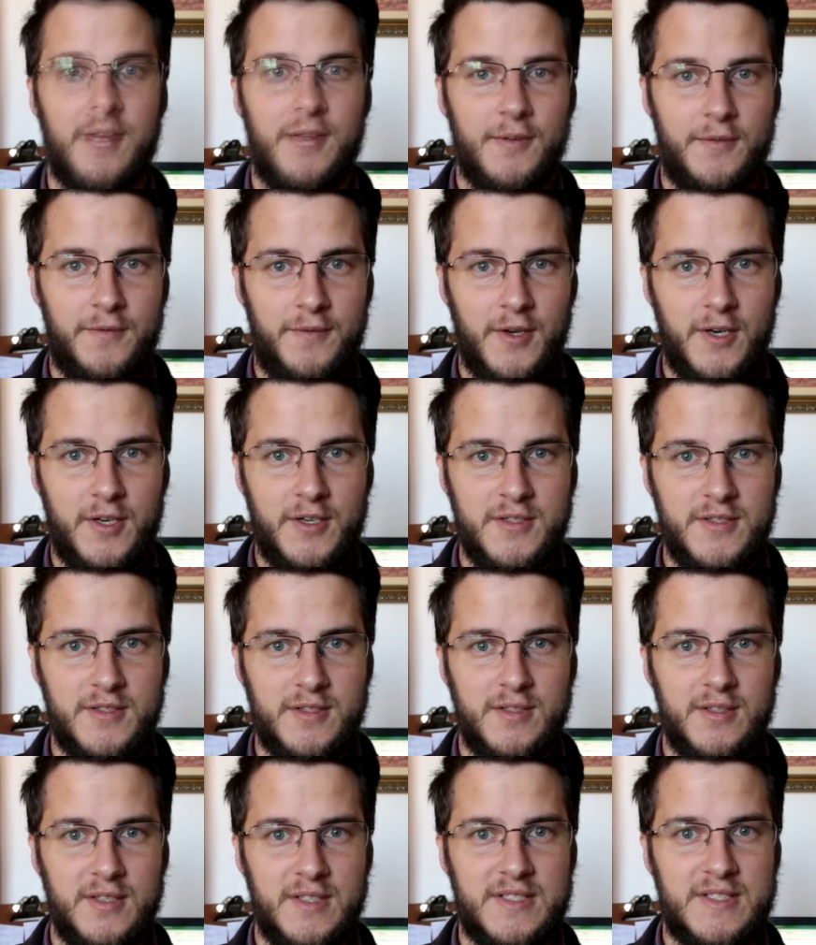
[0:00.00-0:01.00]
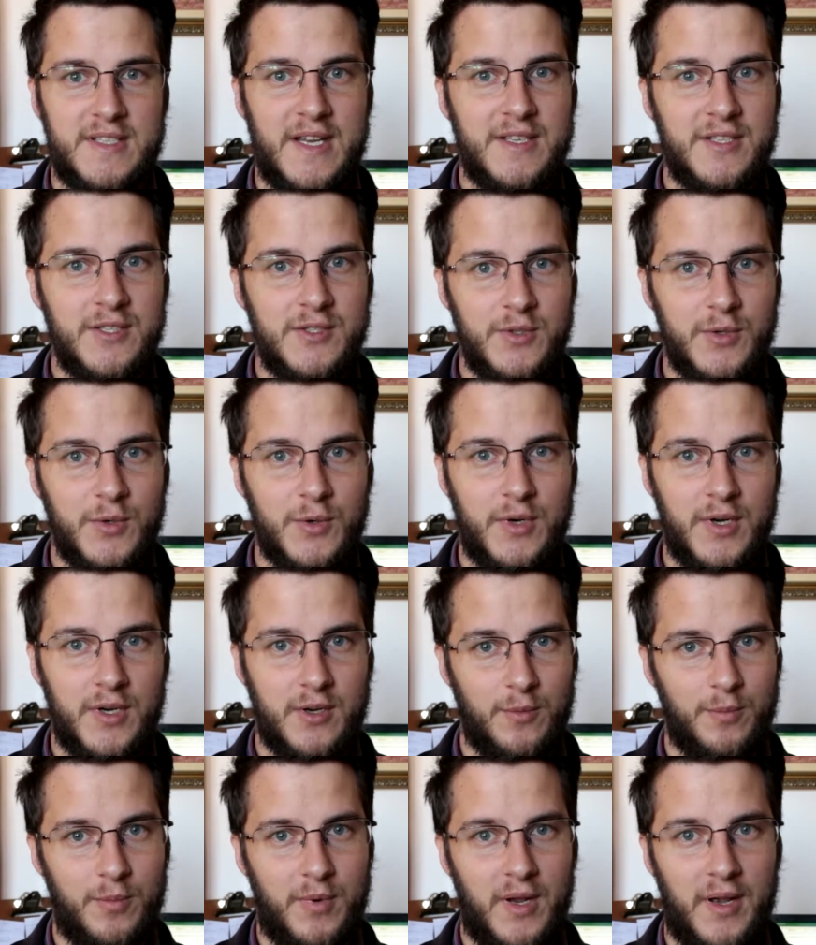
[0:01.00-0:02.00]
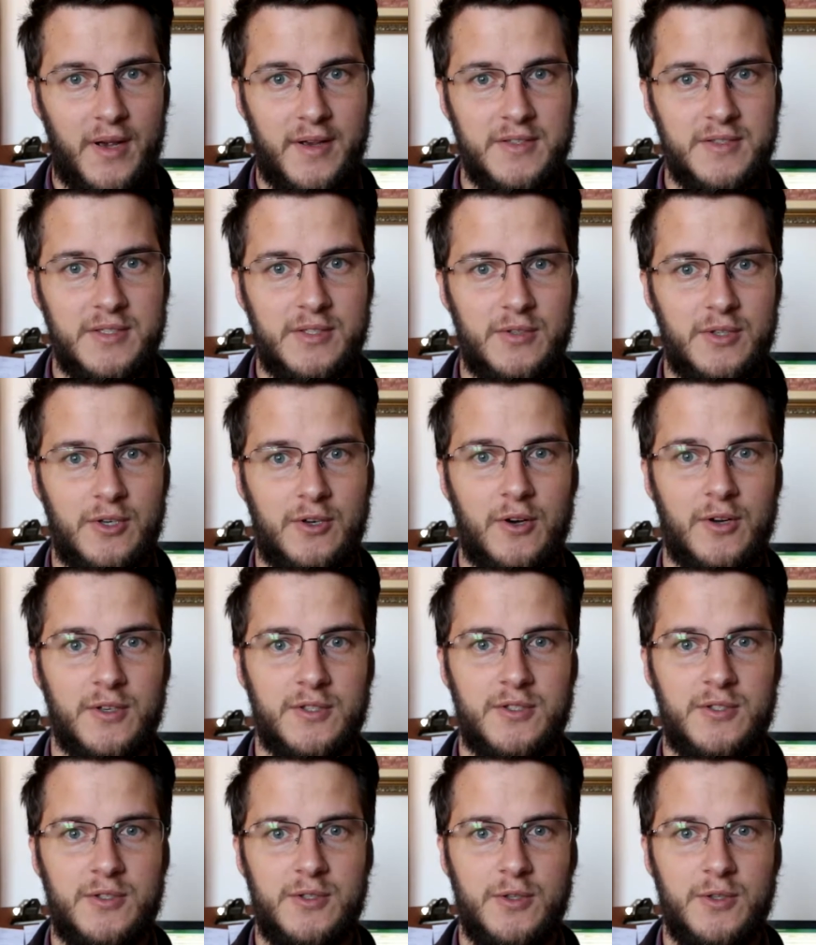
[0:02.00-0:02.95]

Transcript: The first is statutory compliance in regards